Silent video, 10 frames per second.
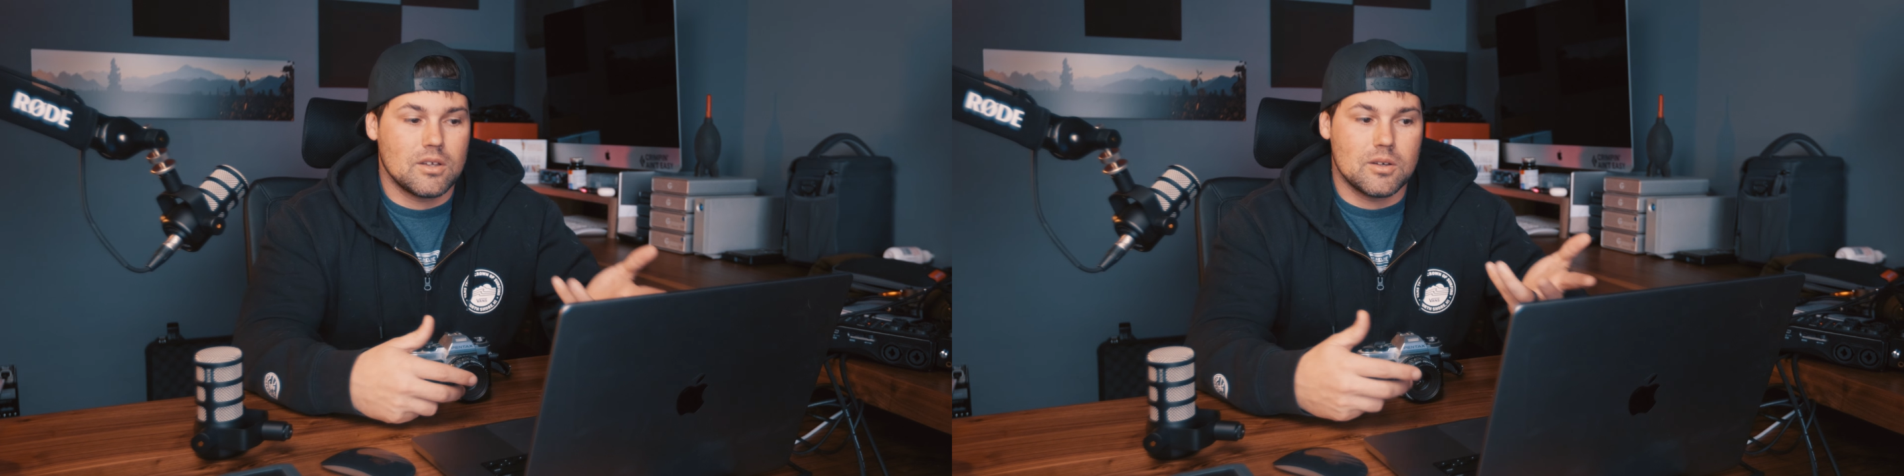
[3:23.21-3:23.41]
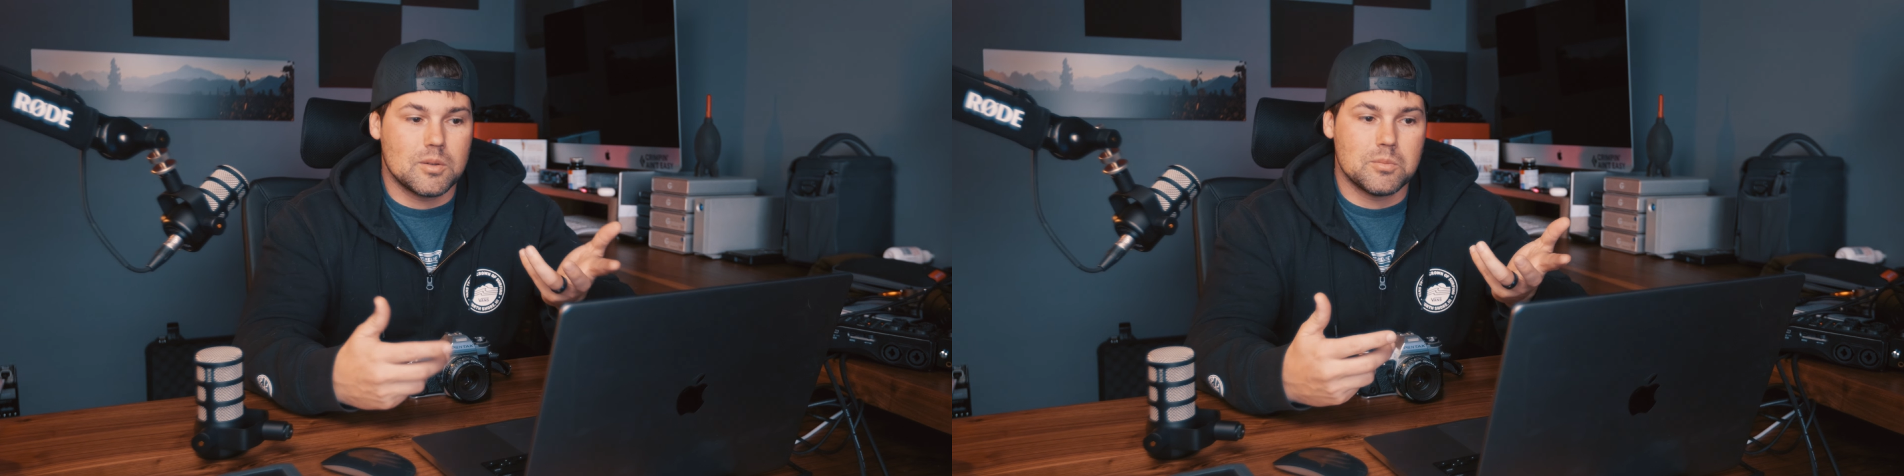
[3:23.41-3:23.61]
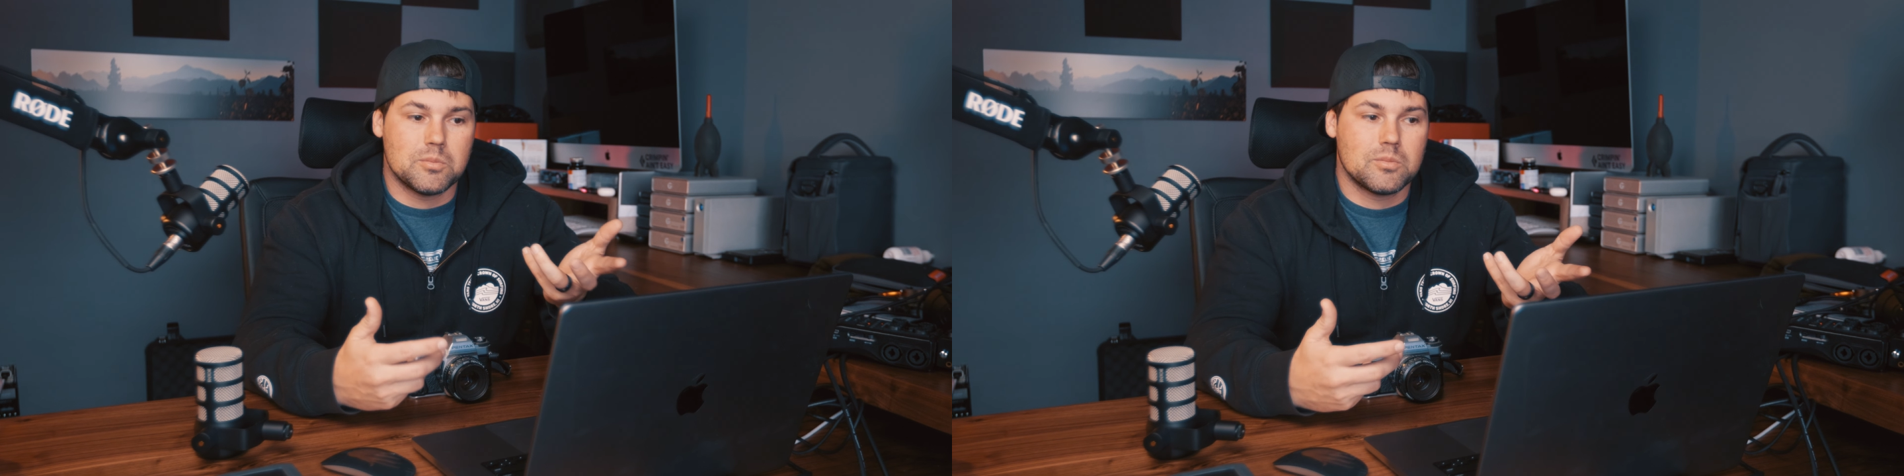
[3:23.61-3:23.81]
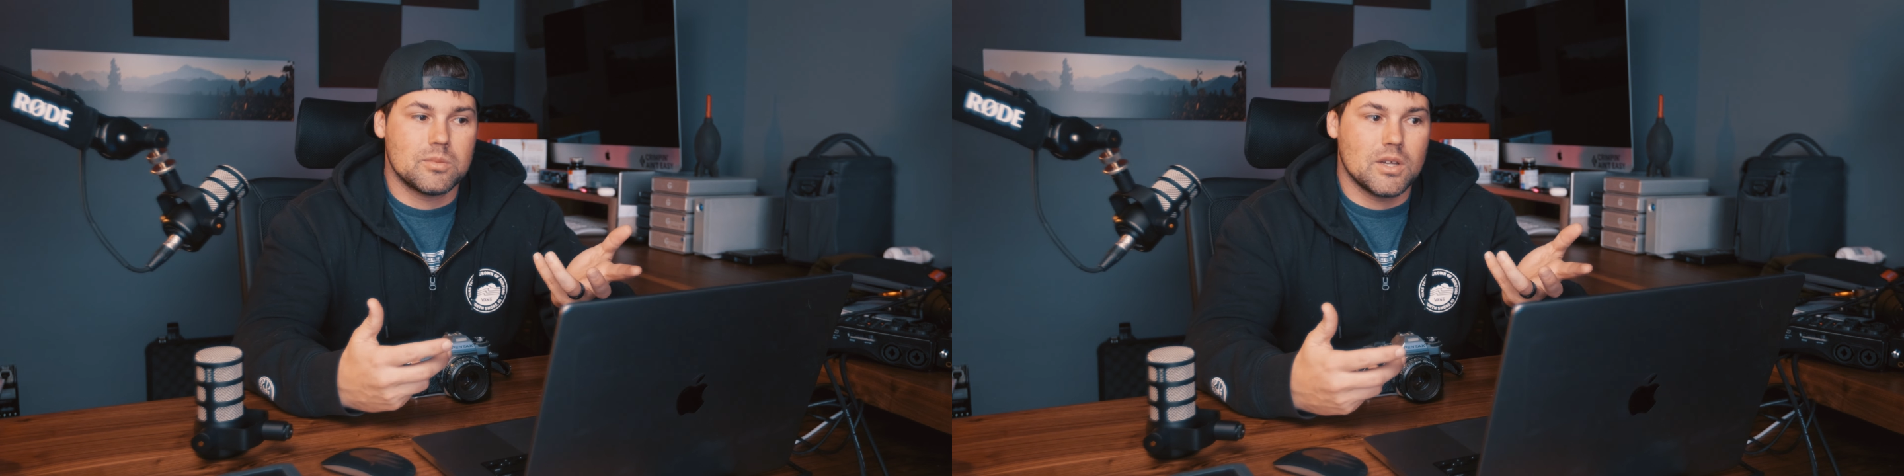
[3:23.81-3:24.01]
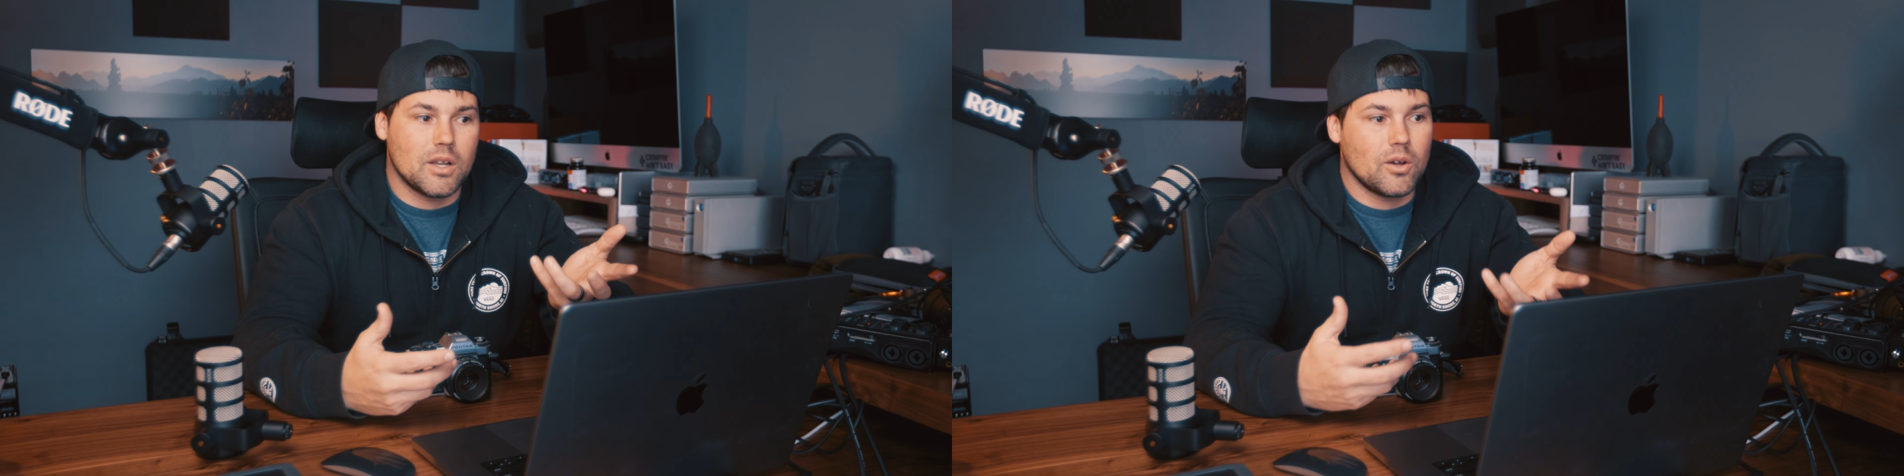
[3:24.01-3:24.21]

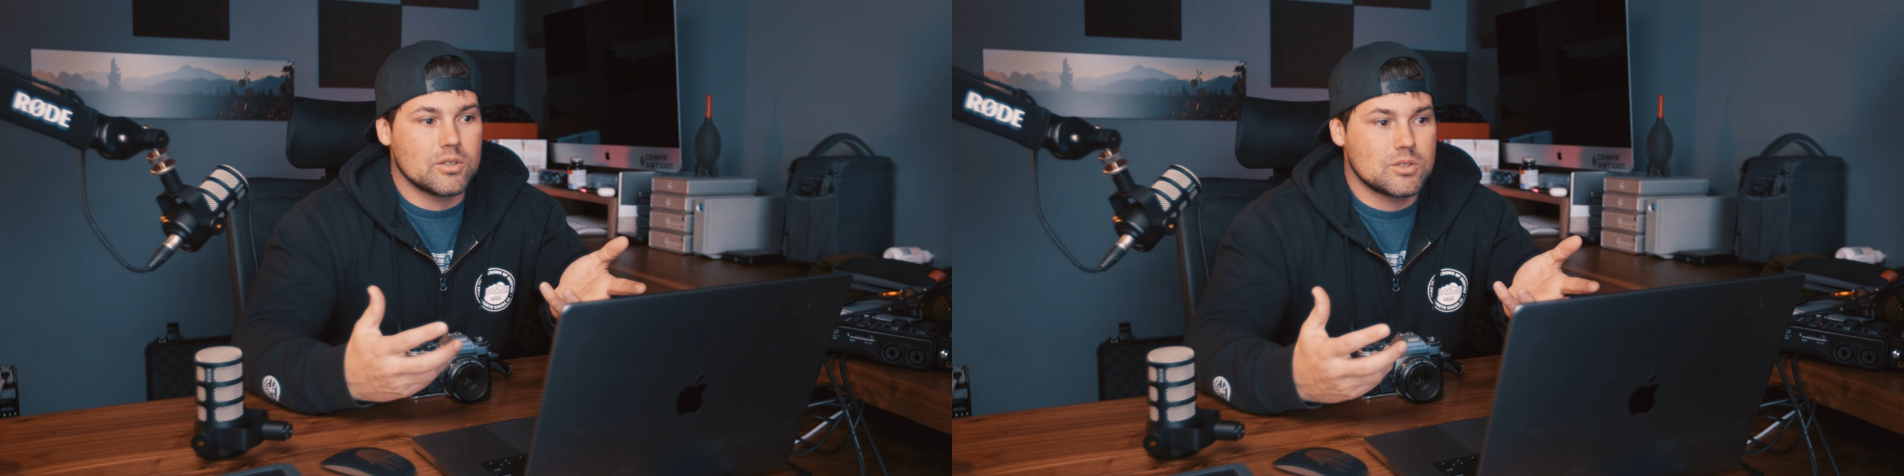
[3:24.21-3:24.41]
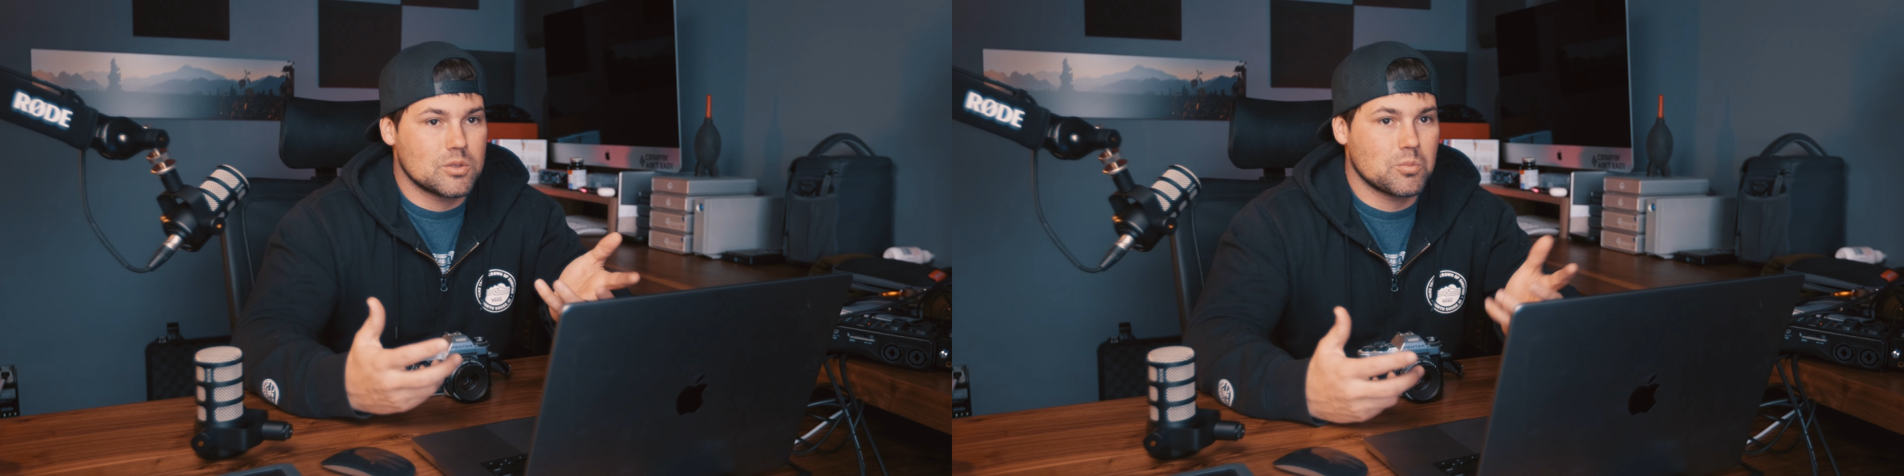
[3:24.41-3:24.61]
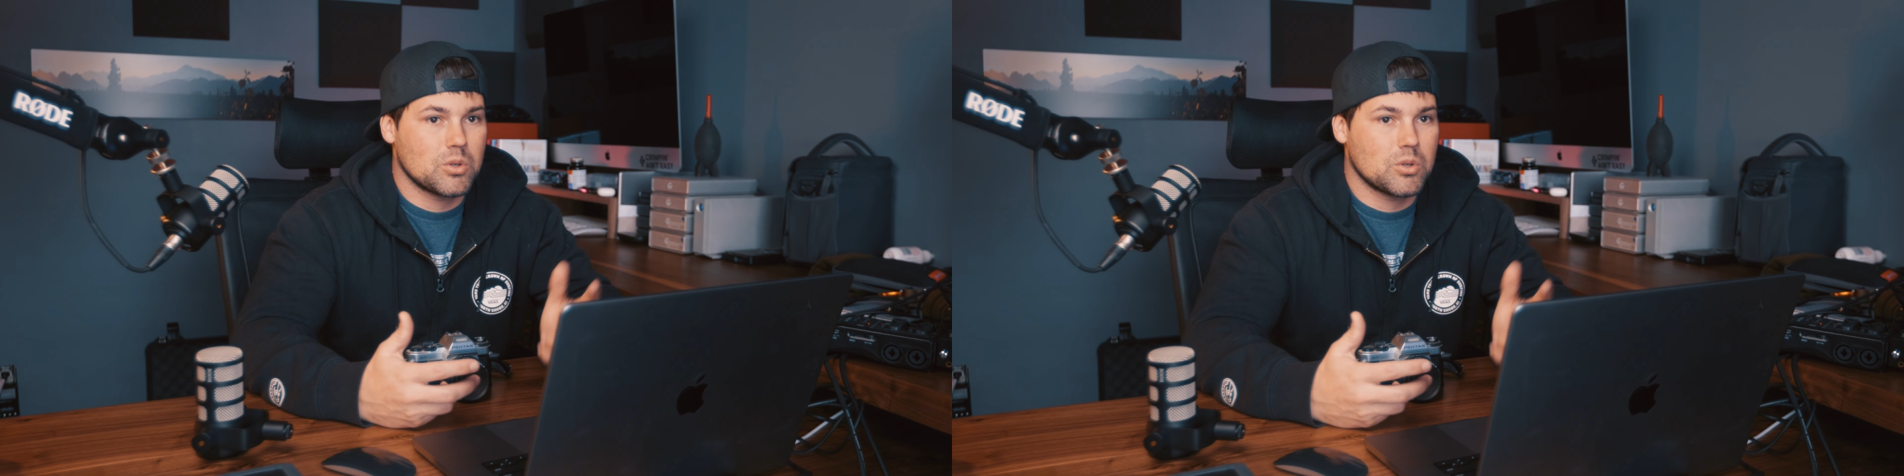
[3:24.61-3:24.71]
I know this is a